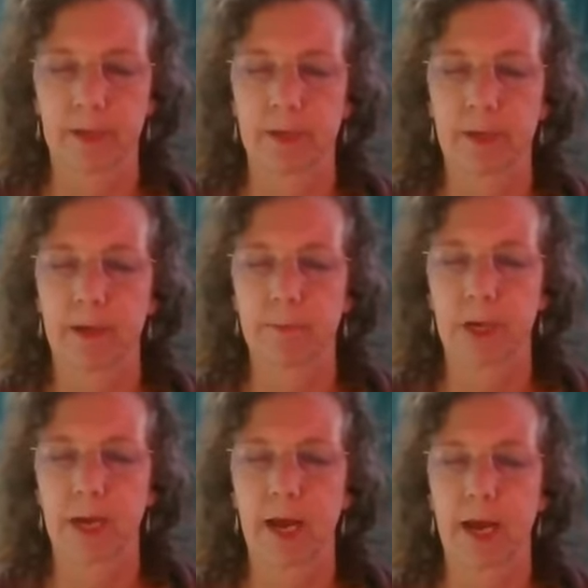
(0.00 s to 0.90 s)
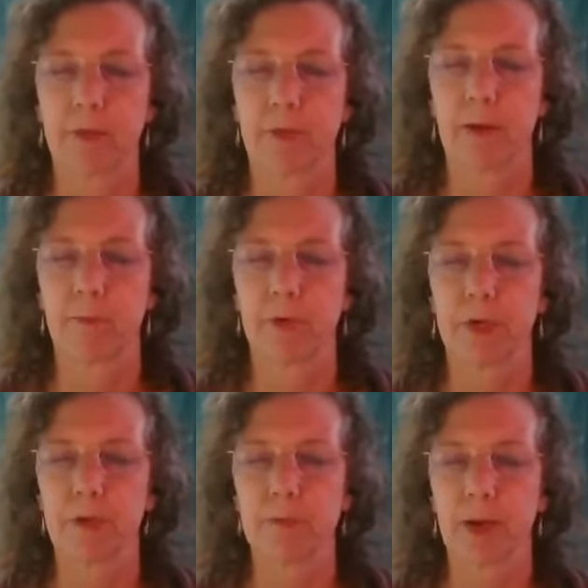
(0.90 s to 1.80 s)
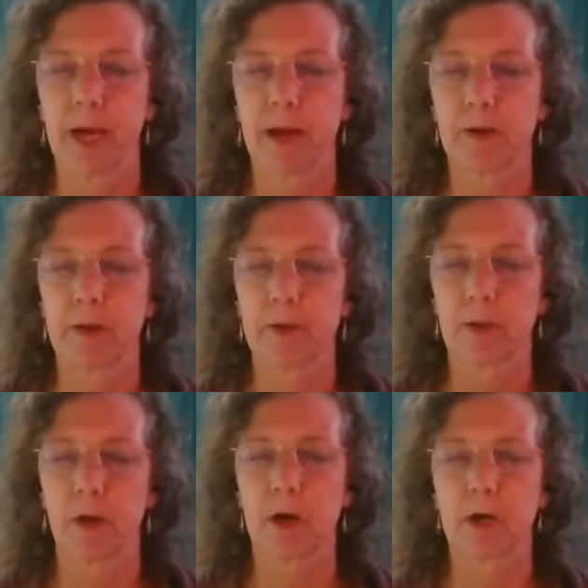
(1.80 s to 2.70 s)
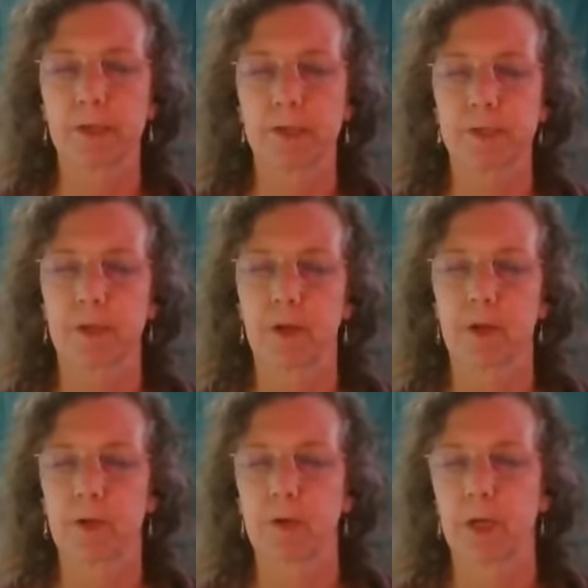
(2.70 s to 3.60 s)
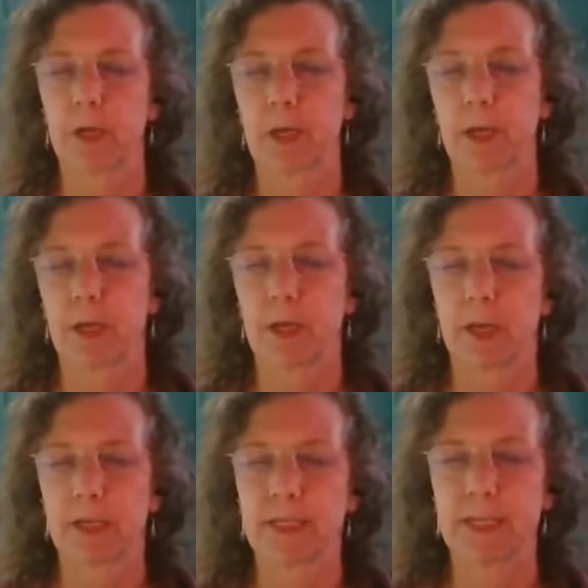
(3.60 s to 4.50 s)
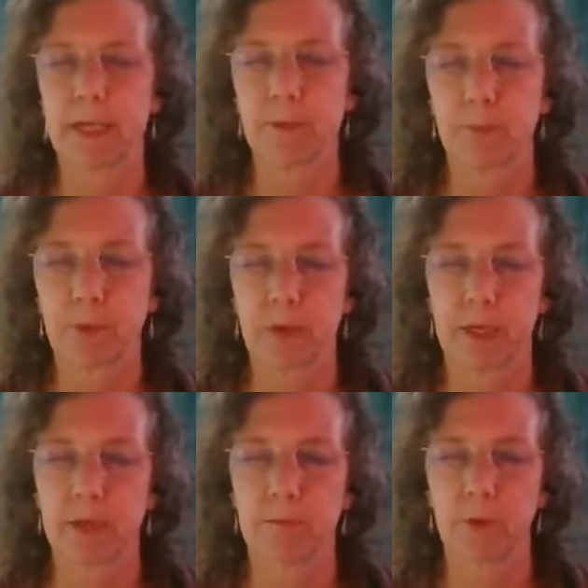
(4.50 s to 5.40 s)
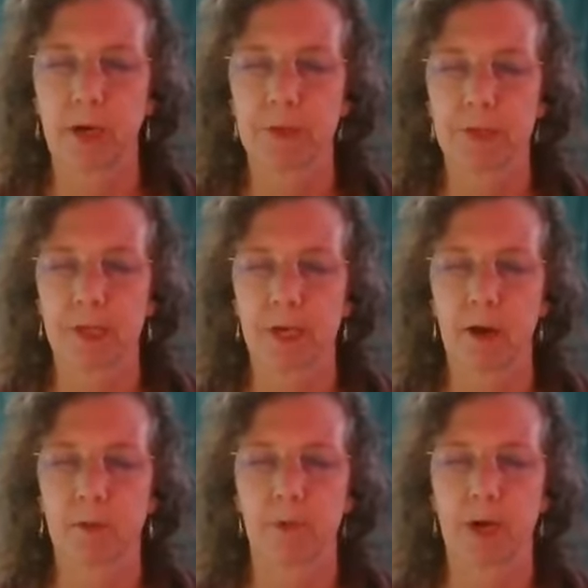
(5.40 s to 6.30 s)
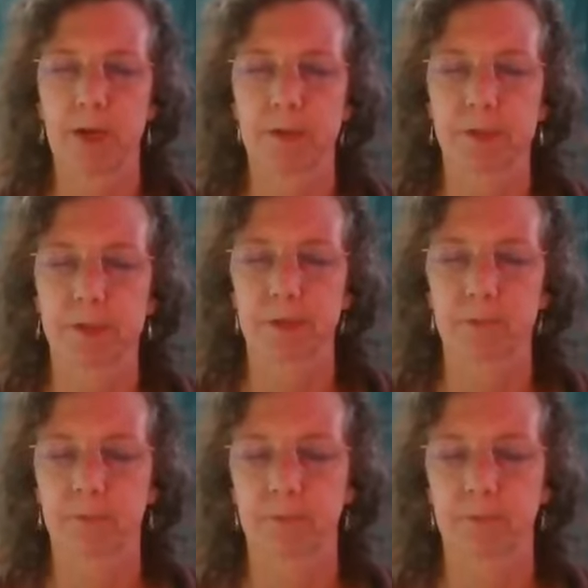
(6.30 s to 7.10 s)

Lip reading: And now I'm going to add that breathing pattern, long, slow, deep in breaths and out breaths.